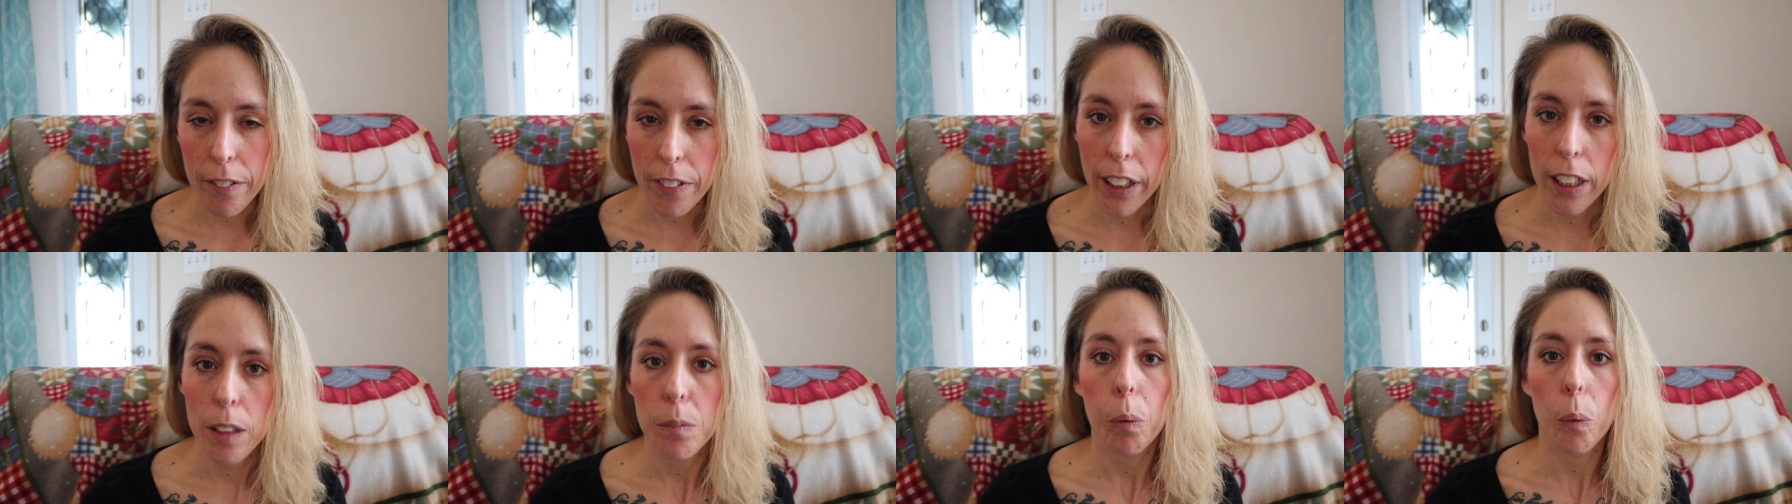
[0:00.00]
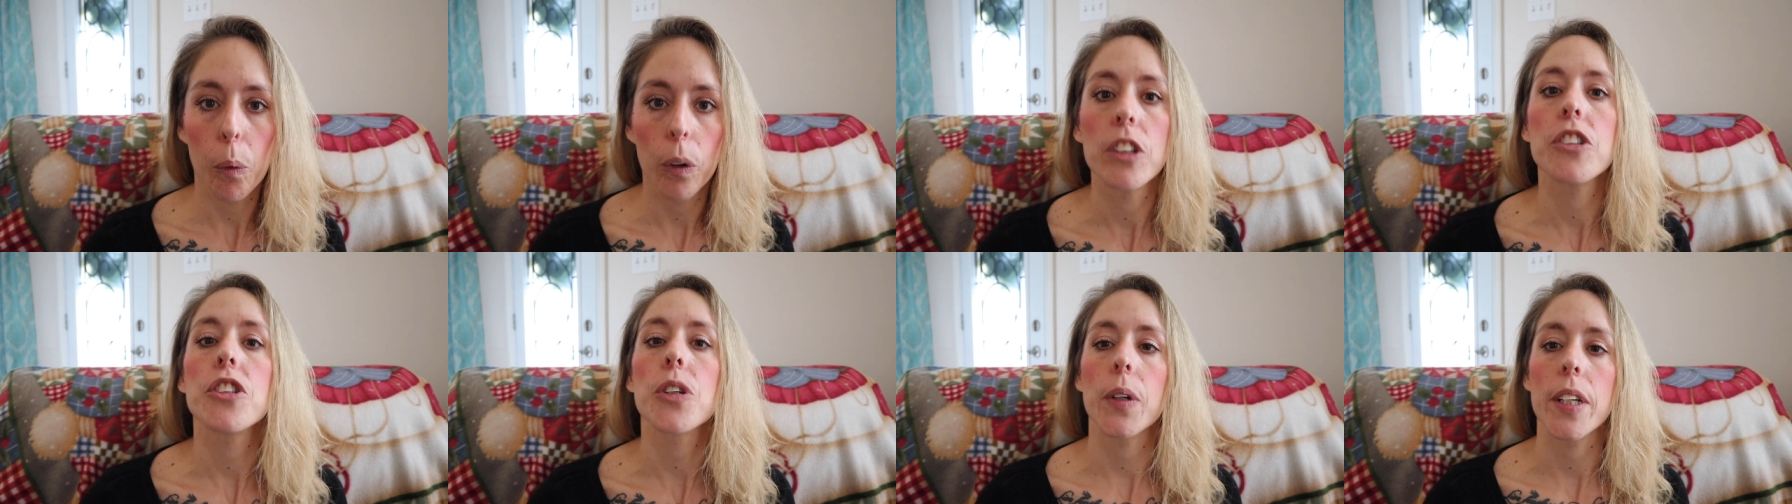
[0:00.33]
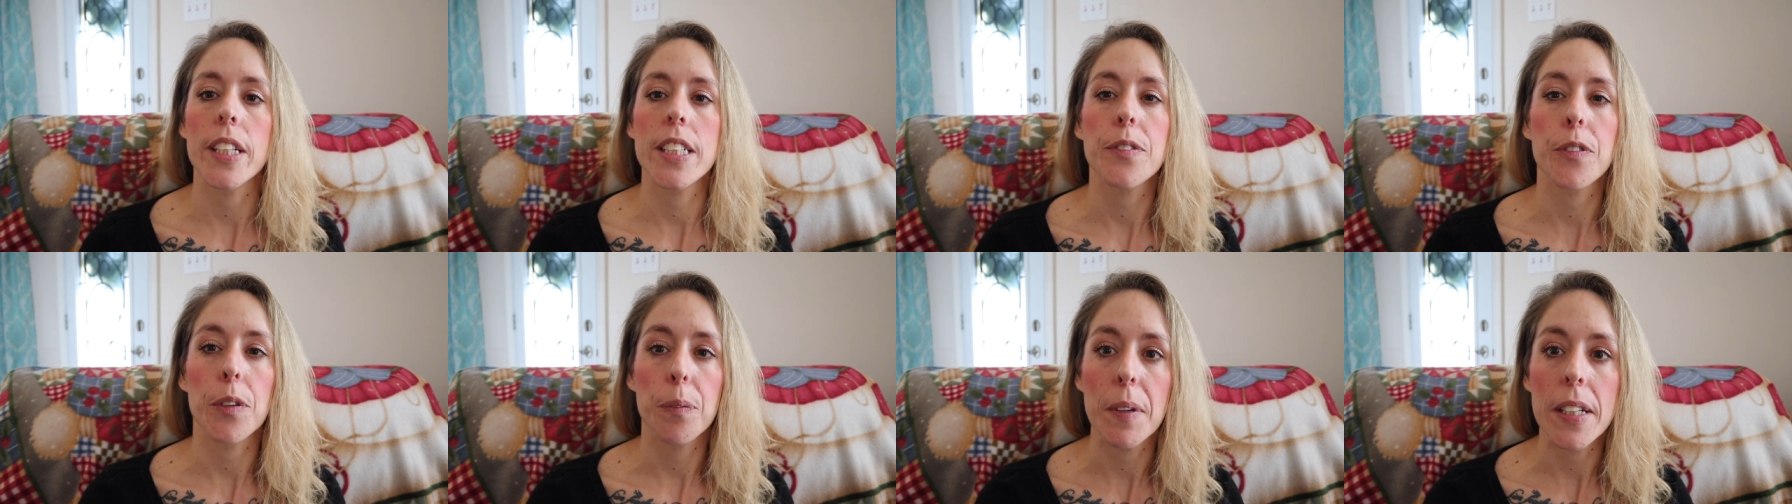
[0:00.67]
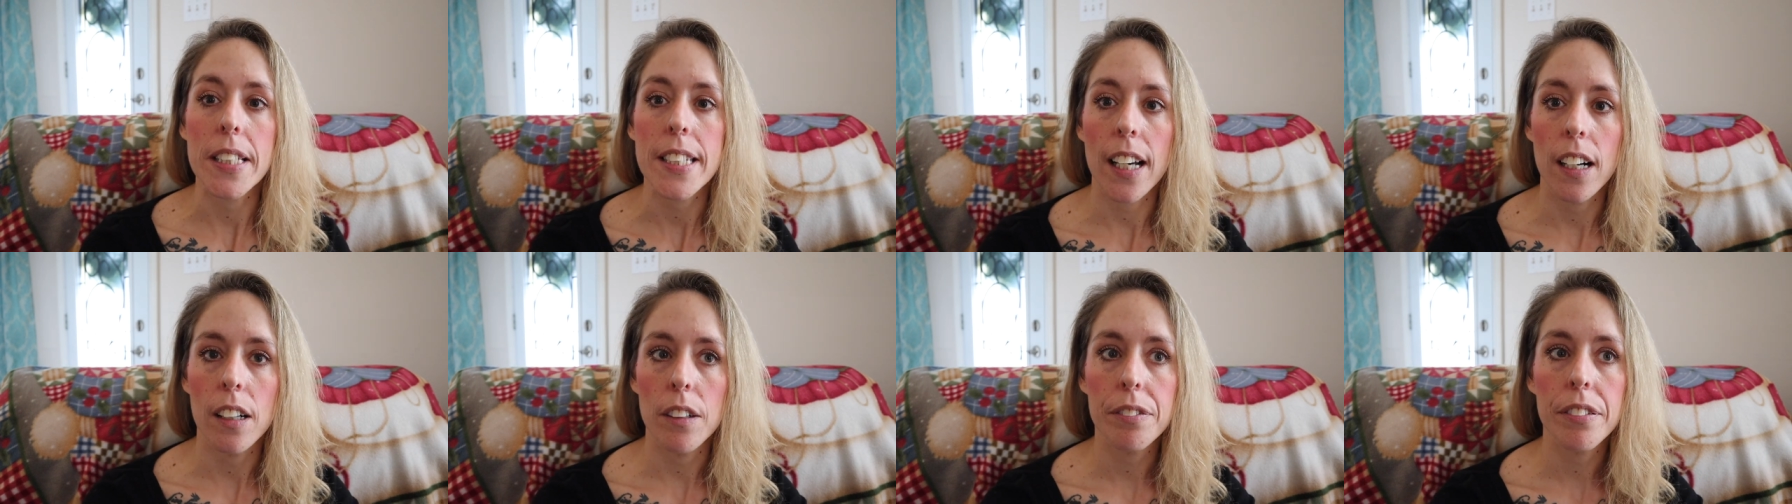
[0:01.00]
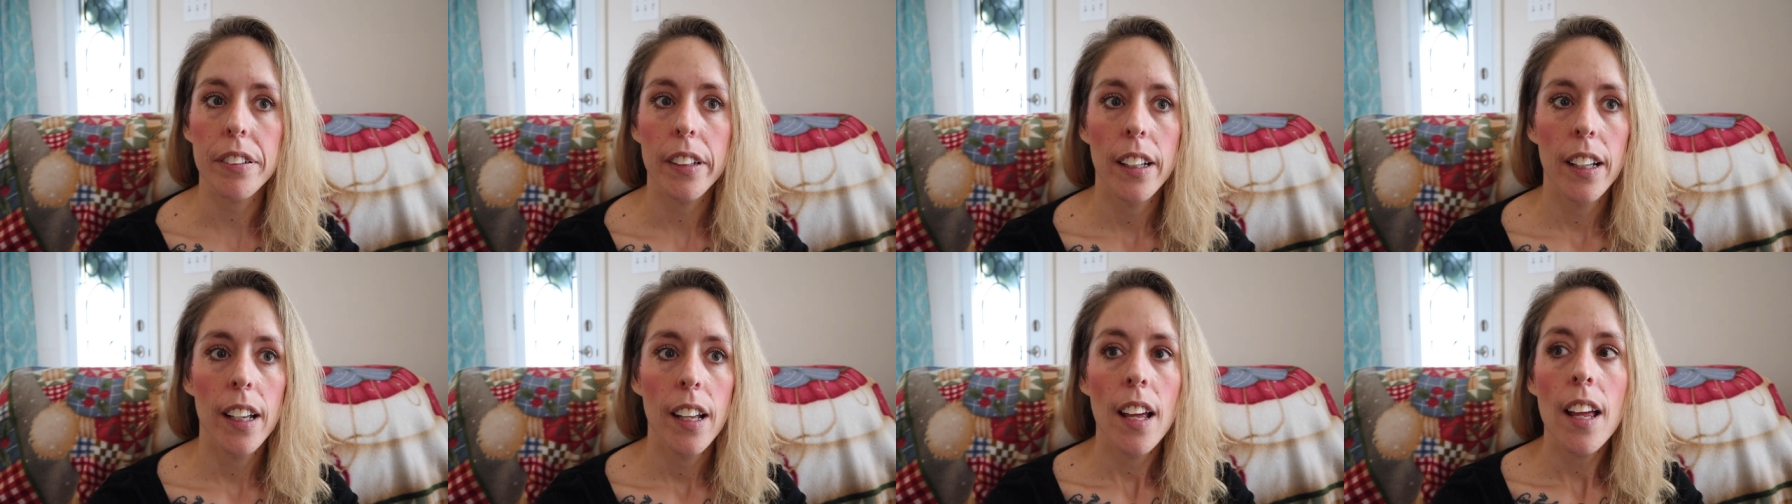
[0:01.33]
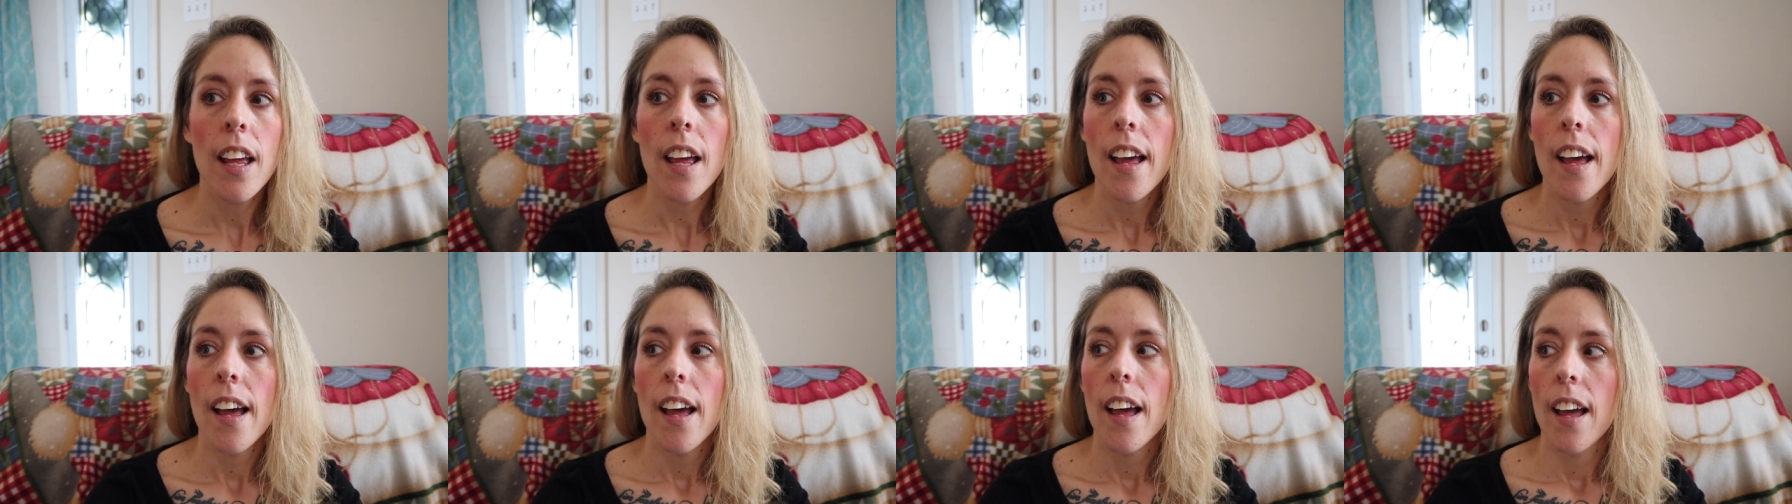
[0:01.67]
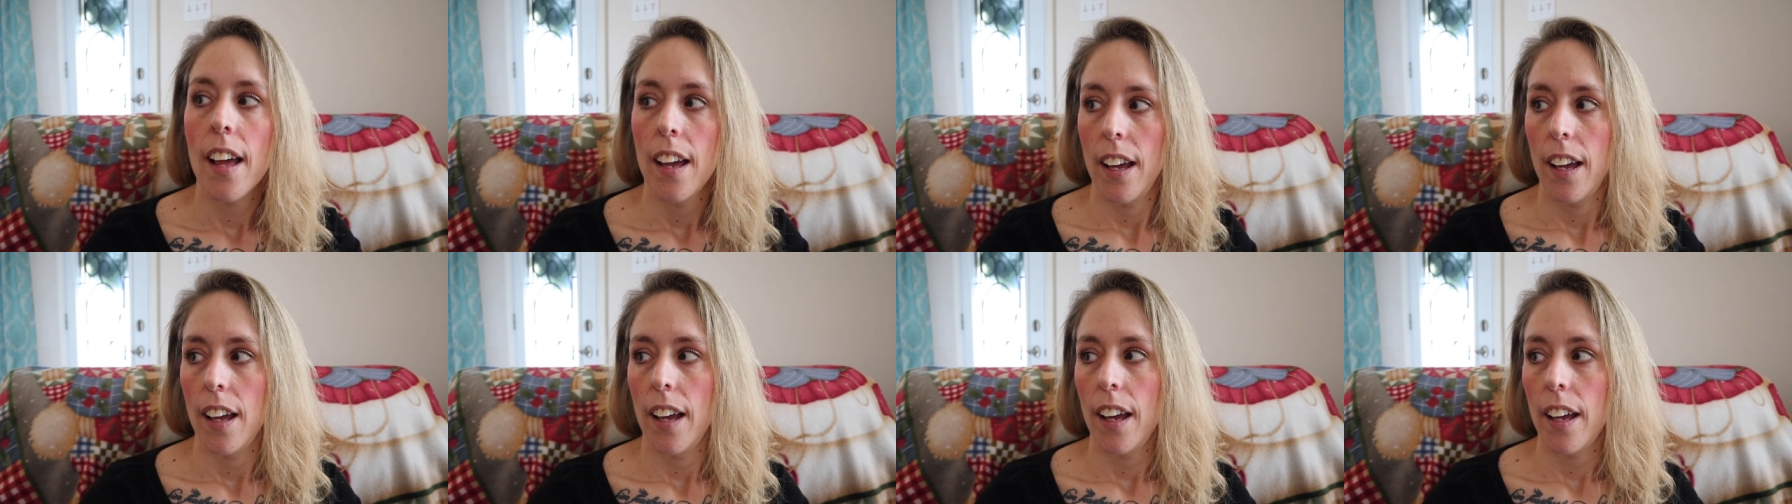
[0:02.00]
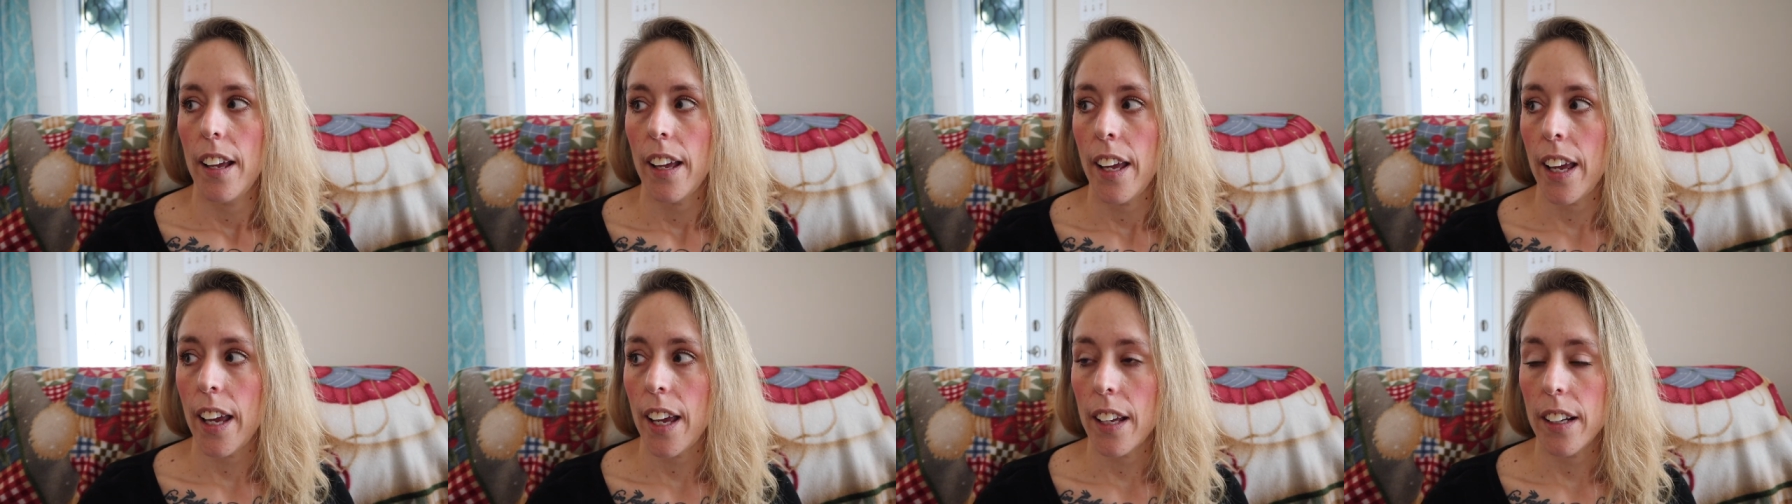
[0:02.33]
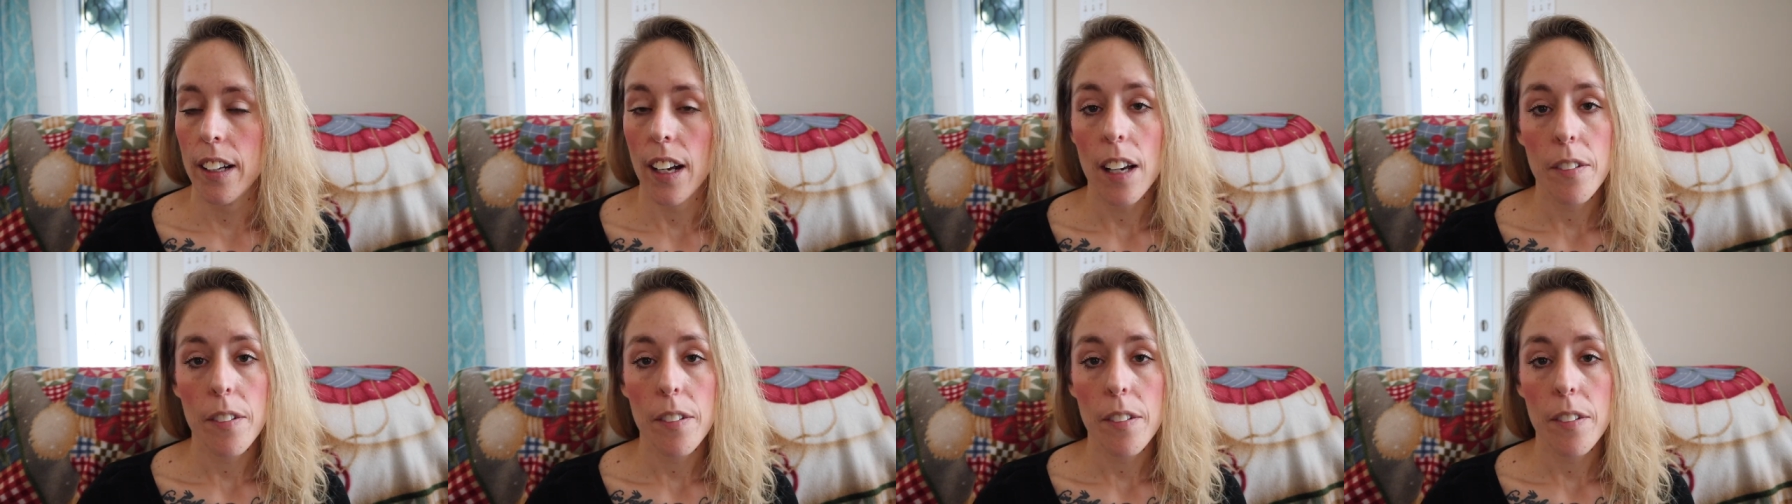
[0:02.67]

very poor choice for myself. And